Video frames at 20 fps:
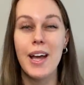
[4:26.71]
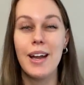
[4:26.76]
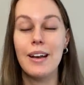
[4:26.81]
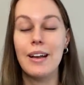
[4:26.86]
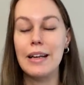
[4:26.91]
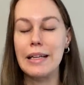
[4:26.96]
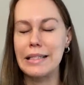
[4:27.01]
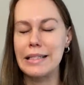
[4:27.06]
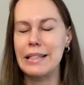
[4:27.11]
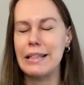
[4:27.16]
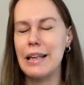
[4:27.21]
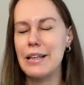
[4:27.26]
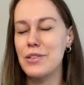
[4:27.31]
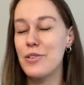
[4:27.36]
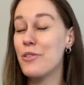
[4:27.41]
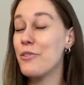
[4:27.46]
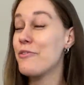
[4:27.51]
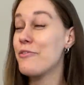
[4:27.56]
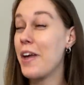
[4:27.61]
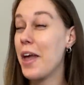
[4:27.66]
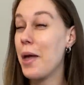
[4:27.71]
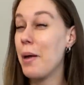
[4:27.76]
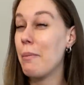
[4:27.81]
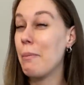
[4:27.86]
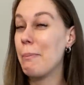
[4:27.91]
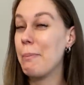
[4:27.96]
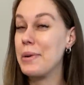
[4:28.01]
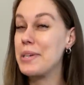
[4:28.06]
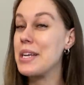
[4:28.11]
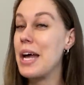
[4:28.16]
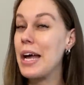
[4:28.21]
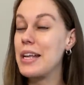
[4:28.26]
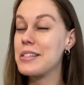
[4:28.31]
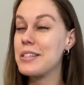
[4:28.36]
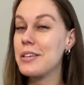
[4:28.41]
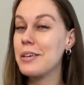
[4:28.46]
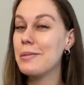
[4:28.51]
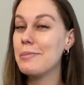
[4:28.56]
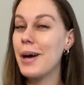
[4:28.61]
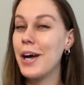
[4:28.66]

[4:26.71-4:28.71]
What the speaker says: and acesulfame potassium.